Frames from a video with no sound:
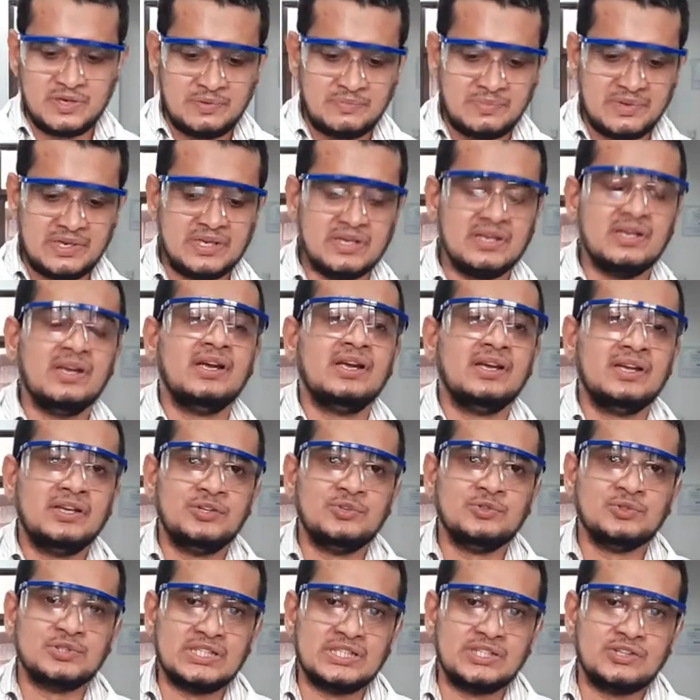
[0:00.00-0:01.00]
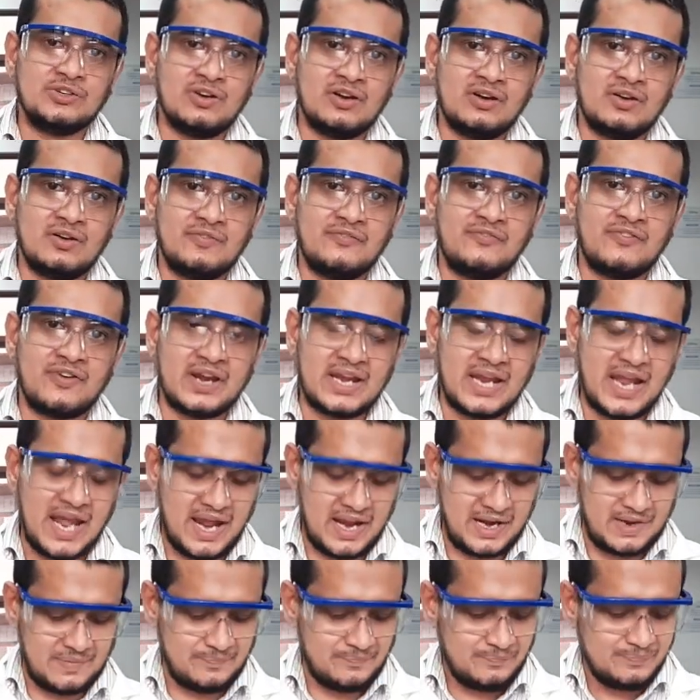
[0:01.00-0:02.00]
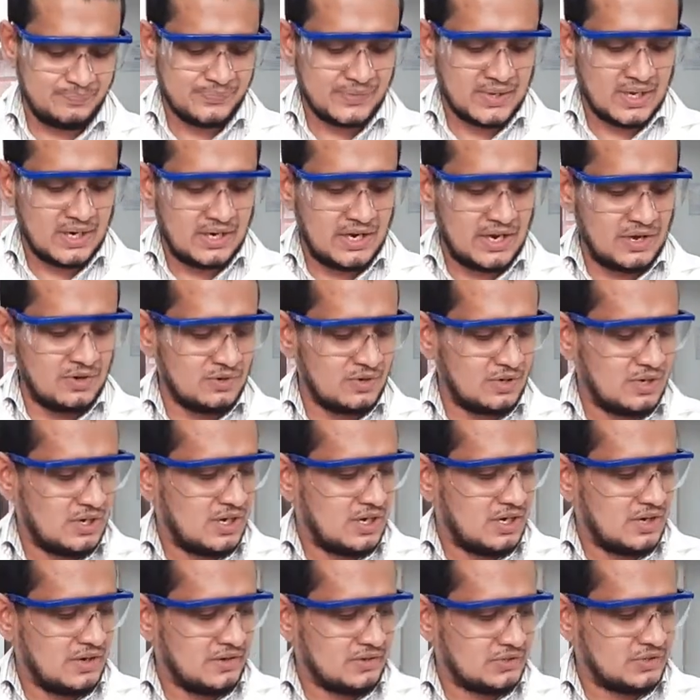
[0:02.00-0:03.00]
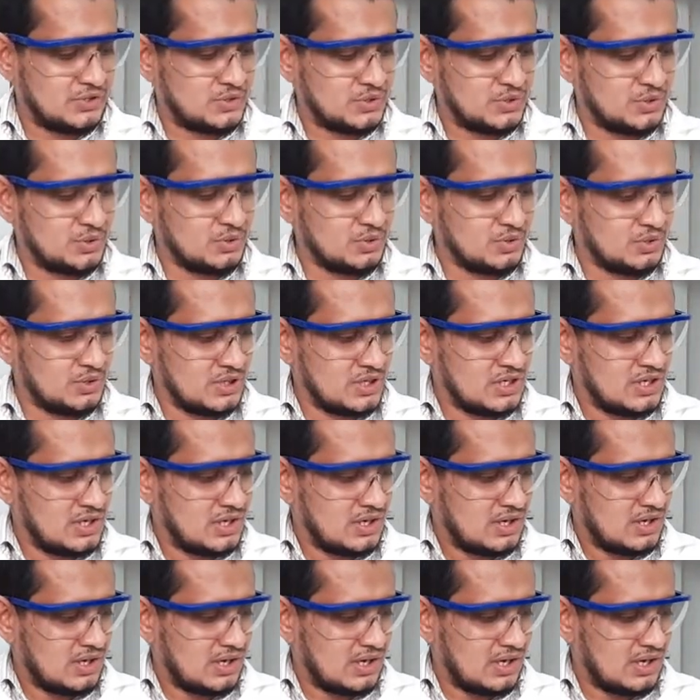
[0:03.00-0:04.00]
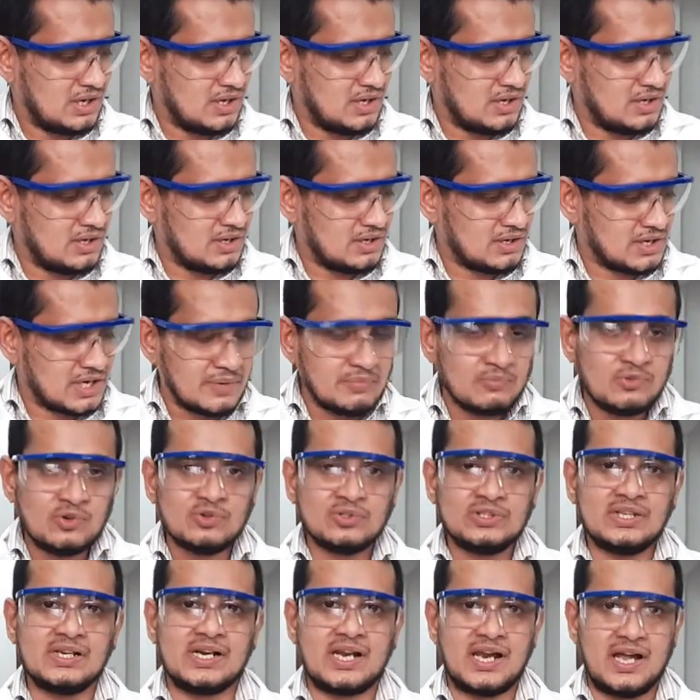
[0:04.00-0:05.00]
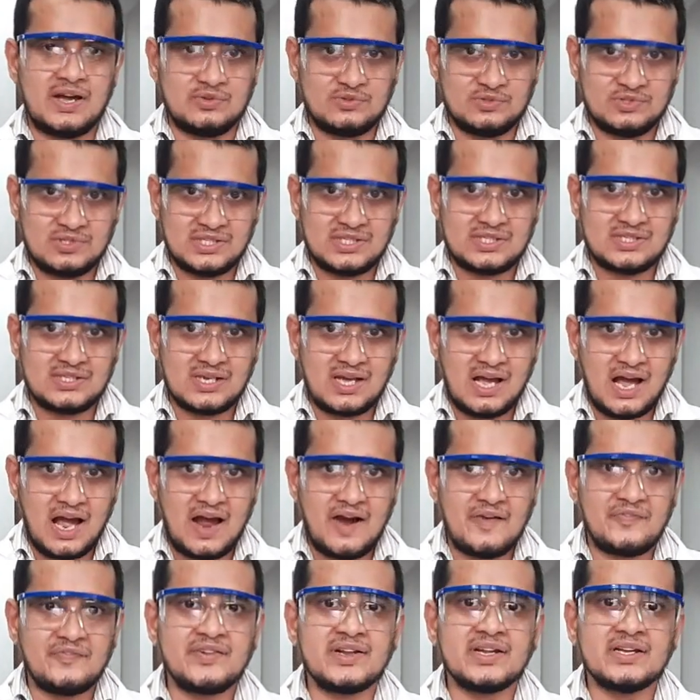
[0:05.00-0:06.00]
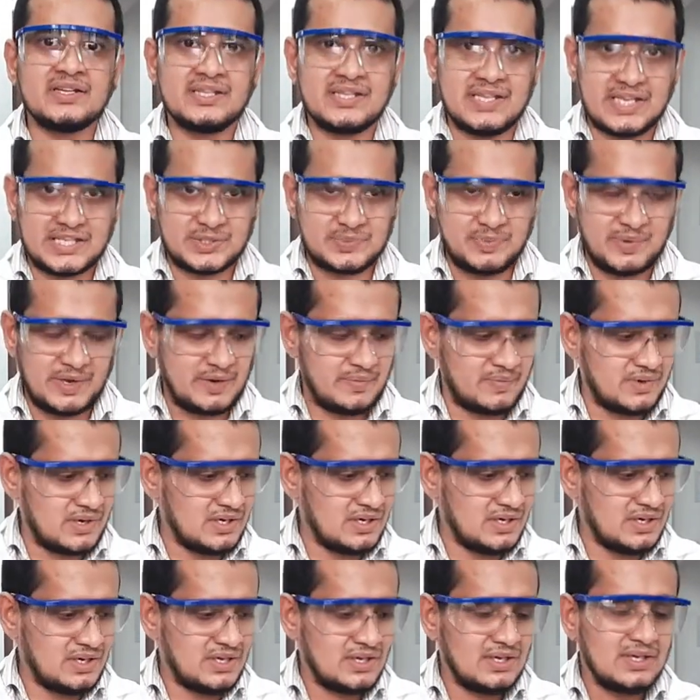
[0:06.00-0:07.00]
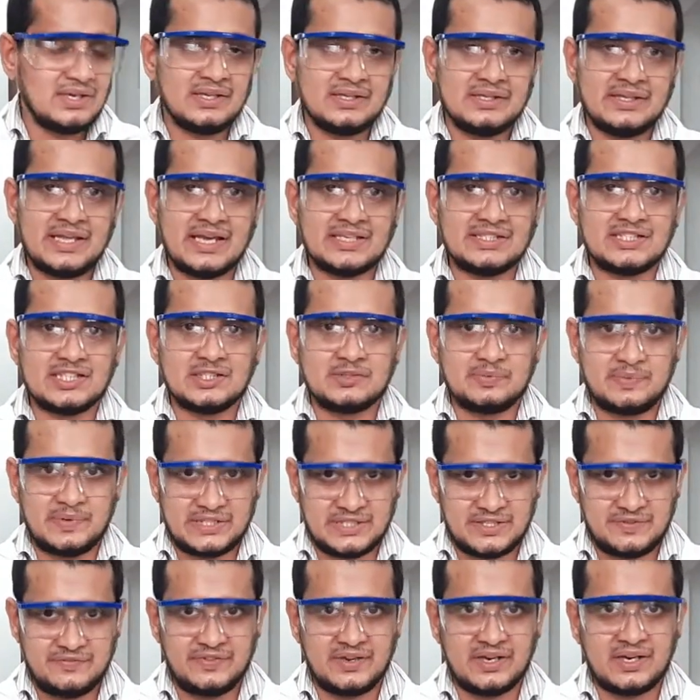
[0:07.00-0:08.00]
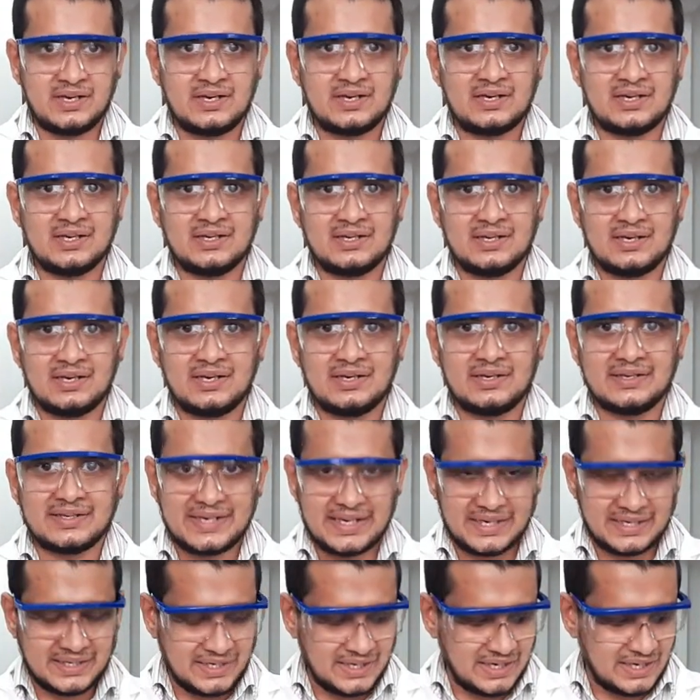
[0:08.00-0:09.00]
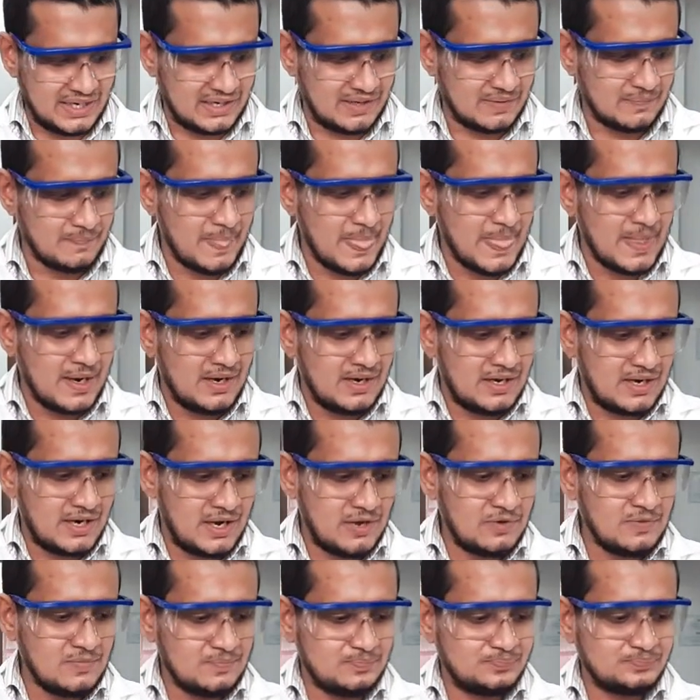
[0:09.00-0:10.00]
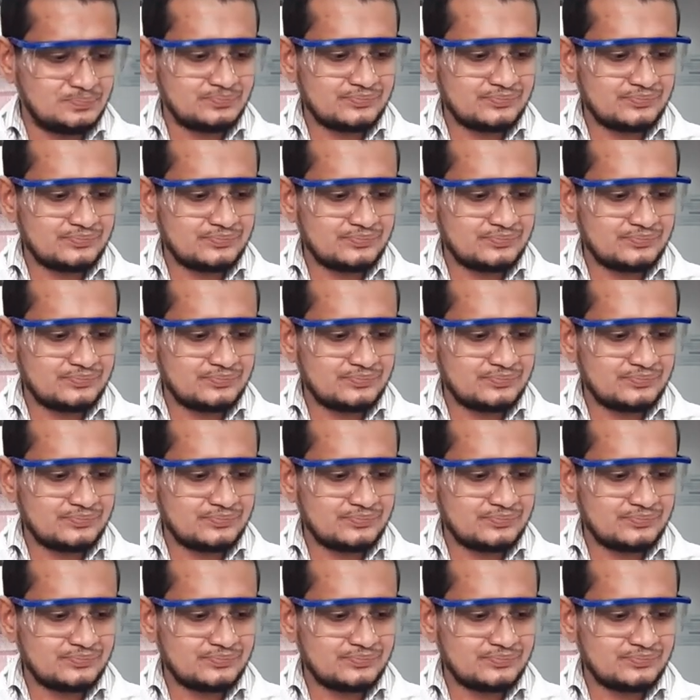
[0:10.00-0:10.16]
be using your free hand. Now to remove the gloves after the experiment, there's a specific technique. Now